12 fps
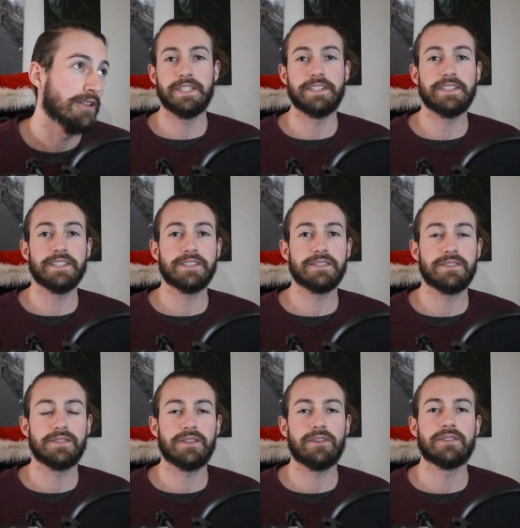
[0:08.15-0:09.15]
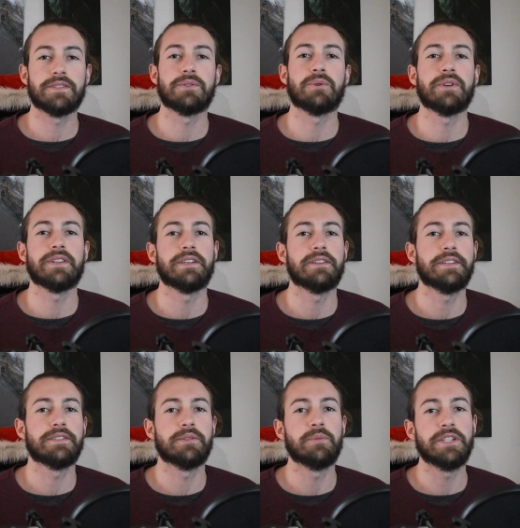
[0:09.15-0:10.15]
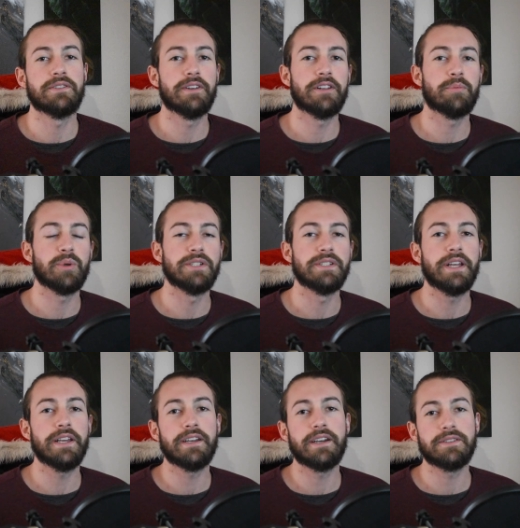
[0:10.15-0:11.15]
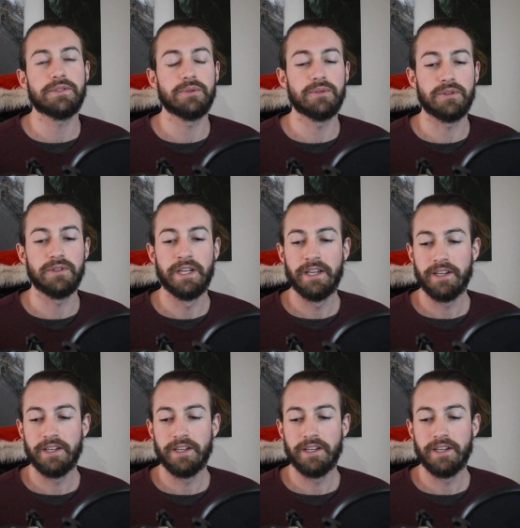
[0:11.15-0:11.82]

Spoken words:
And this is the start of the story that led to me developing an AI tool